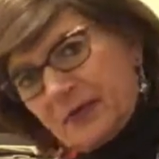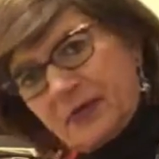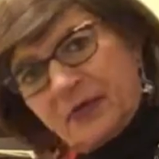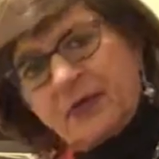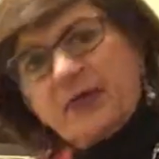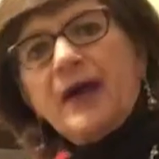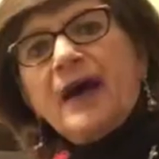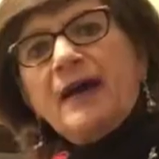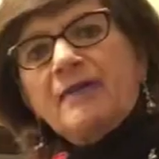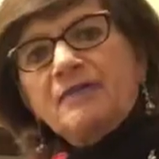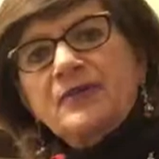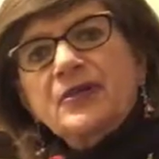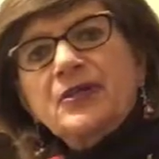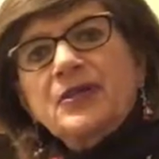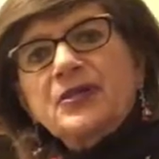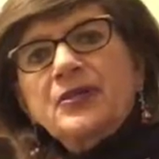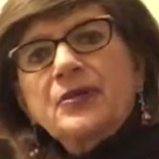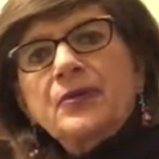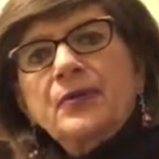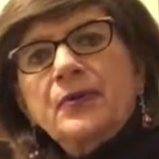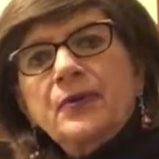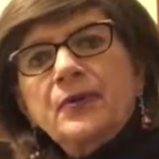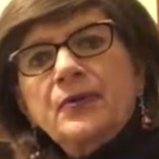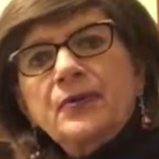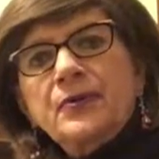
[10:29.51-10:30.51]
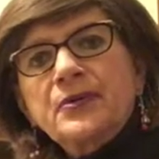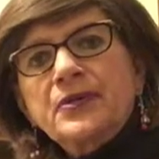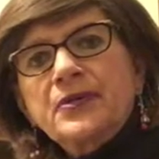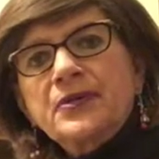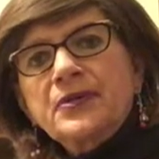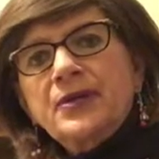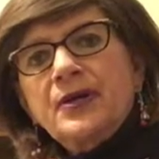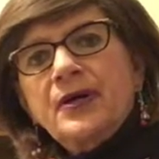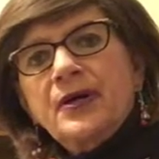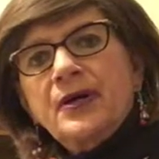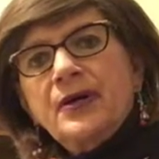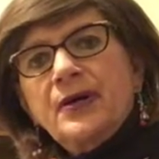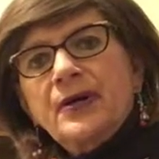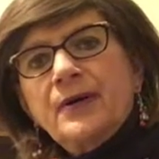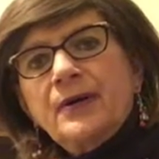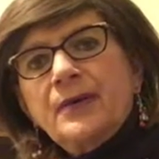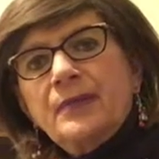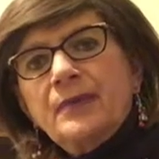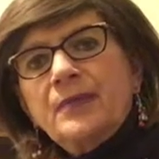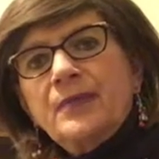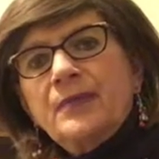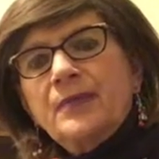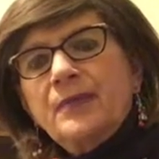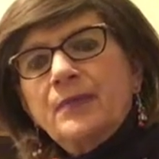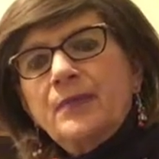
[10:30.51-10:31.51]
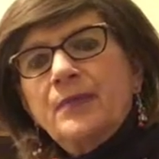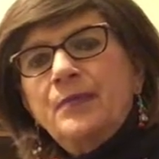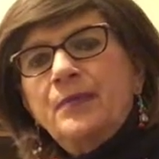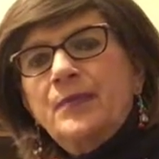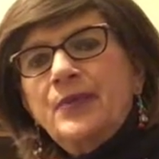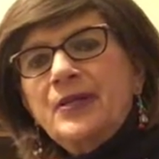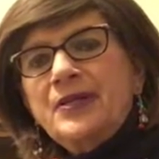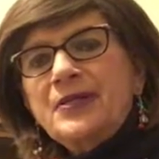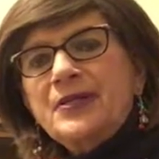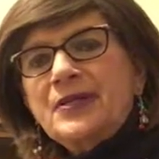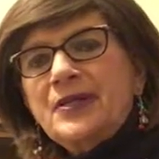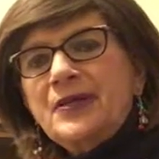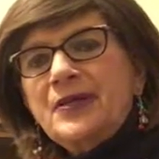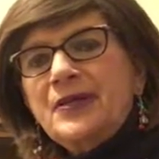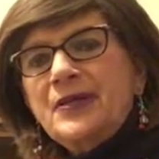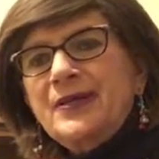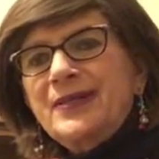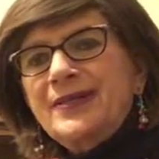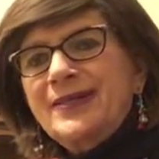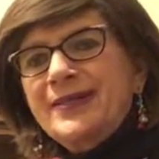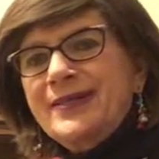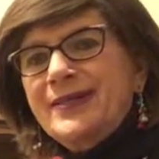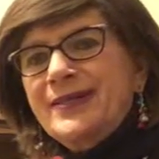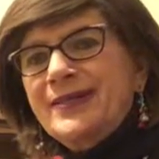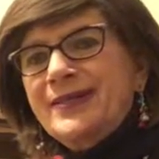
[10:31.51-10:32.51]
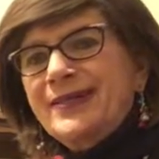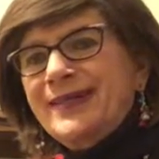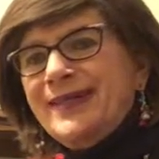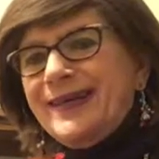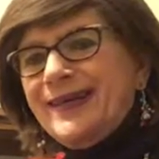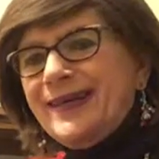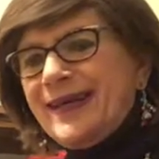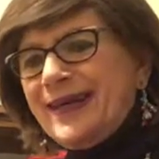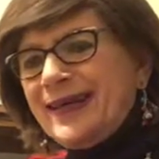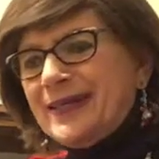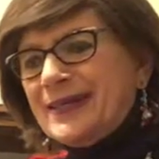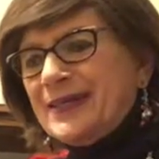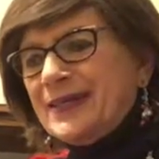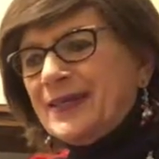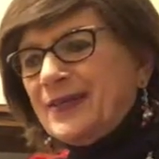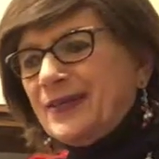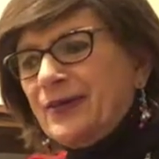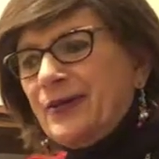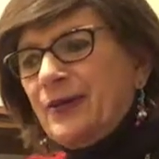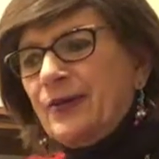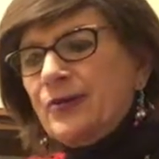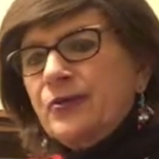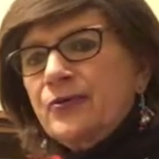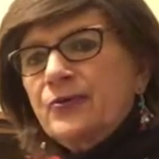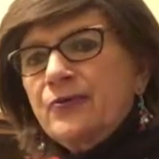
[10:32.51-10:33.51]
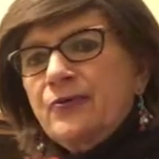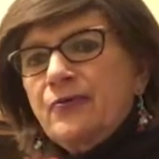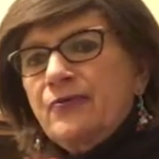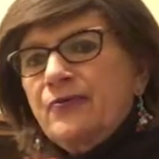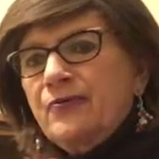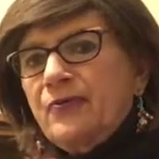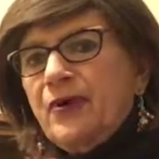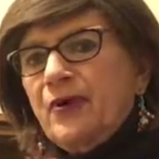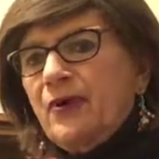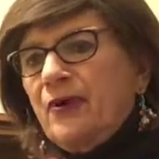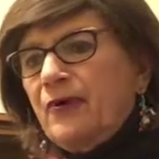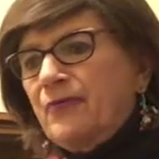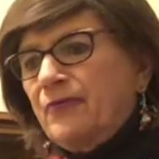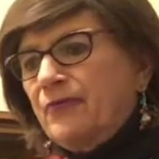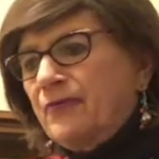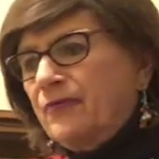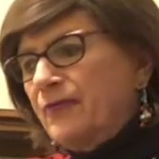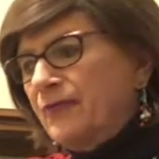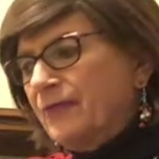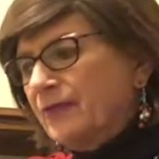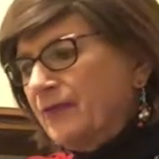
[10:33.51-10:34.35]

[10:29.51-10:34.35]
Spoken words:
craft distillers because I think that adds a touch of